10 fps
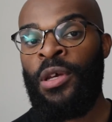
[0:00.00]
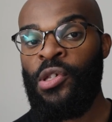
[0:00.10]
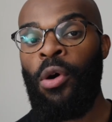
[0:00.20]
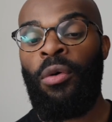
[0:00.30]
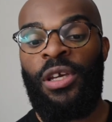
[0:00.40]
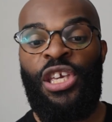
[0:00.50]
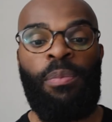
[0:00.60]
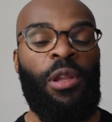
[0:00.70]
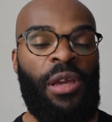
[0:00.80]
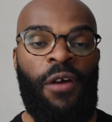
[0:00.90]
So
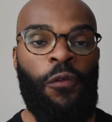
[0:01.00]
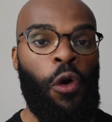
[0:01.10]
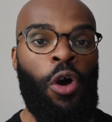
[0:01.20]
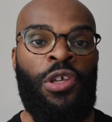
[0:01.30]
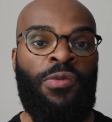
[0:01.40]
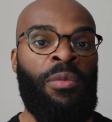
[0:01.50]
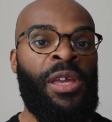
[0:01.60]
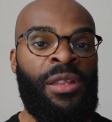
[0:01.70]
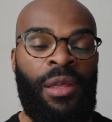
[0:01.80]
keep a lookout for all these women.